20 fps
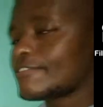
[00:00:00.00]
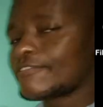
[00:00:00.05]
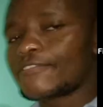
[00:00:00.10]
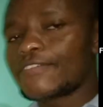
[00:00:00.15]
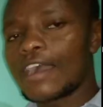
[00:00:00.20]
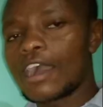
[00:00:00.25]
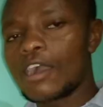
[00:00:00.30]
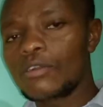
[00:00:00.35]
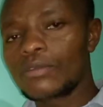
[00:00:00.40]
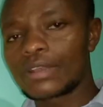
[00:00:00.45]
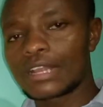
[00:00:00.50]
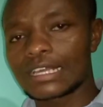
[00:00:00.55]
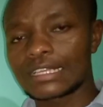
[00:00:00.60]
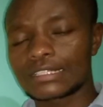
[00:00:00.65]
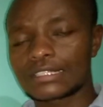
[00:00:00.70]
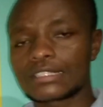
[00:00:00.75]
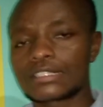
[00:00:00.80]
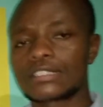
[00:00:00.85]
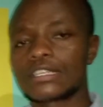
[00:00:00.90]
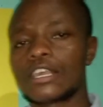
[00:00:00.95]

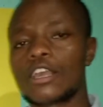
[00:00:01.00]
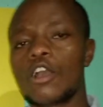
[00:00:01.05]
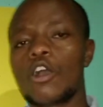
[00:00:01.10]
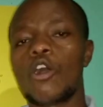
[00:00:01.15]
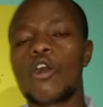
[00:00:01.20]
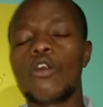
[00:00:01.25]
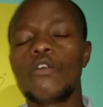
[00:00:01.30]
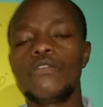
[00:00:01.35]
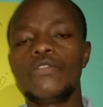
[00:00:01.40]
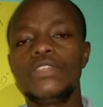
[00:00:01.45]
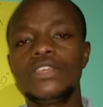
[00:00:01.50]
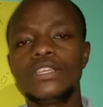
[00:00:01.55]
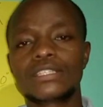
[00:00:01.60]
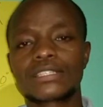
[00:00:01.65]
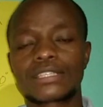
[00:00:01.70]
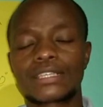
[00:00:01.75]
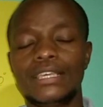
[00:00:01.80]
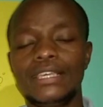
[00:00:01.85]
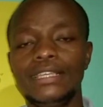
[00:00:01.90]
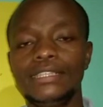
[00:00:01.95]
founders of this
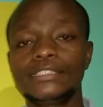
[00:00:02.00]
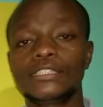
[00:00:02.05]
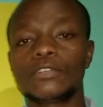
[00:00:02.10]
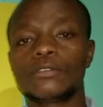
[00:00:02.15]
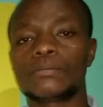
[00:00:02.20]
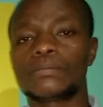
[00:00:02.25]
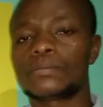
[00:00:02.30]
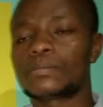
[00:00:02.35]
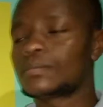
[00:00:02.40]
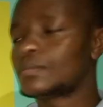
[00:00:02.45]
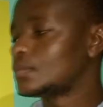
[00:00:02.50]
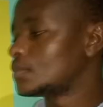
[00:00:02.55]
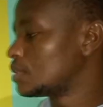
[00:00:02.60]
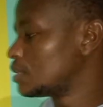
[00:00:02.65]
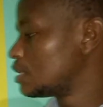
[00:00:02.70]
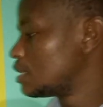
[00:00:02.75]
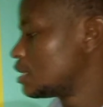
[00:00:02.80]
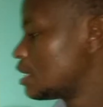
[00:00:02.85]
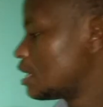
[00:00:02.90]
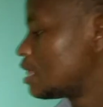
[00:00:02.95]
kingdom.
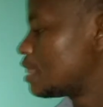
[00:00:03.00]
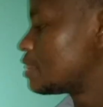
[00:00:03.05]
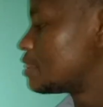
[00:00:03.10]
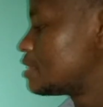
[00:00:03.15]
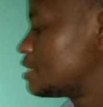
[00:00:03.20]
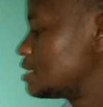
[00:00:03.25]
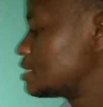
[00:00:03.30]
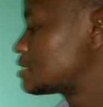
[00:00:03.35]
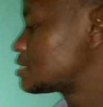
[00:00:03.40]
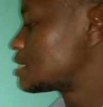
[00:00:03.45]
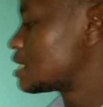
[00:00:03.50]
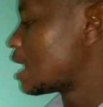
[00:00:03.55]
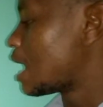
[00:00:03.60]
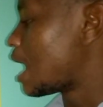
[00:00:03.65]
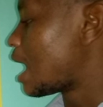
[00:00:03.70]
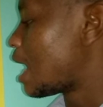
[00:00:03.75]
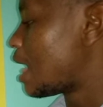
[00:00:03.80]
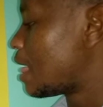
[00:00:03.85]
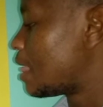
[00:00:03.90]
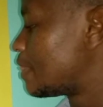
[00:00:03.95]
These
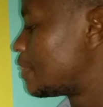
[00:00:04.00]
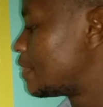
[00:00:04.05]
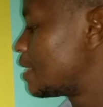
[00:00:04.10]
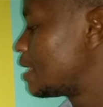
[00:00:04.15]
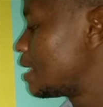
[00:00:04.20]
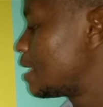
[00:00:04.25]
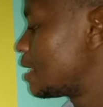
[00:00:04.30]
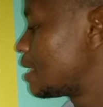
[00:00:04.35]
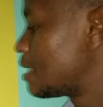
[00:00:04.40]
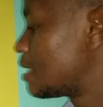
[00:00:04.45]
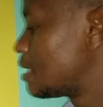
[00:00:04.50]
are the